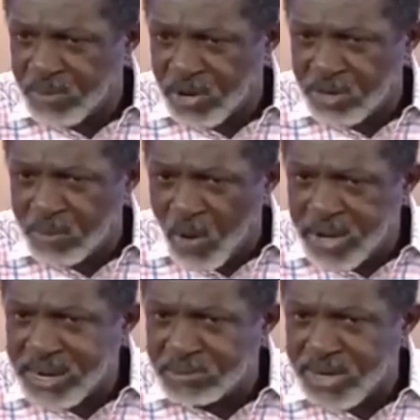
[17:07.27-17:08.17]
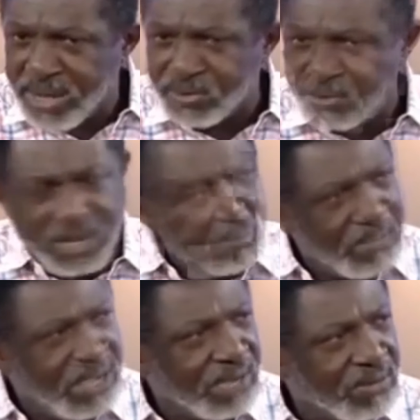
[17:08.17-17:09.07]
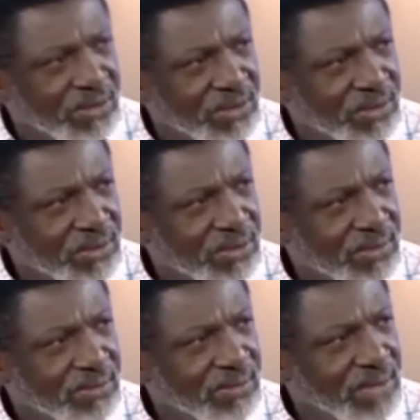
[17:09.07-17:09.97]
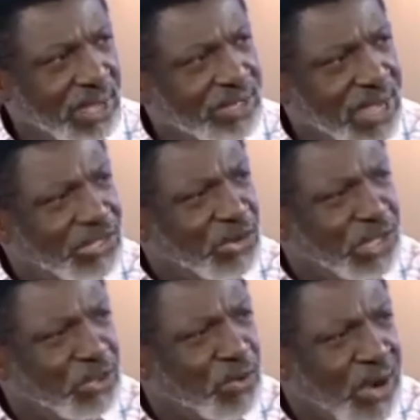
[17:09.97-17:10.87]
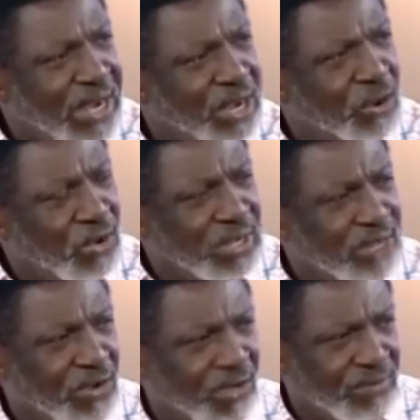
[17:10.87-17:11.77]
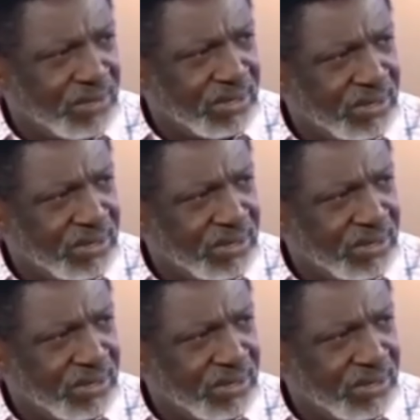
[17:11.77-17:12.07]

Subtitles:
but the point I'm trying to make is that you need to run an inclusive government.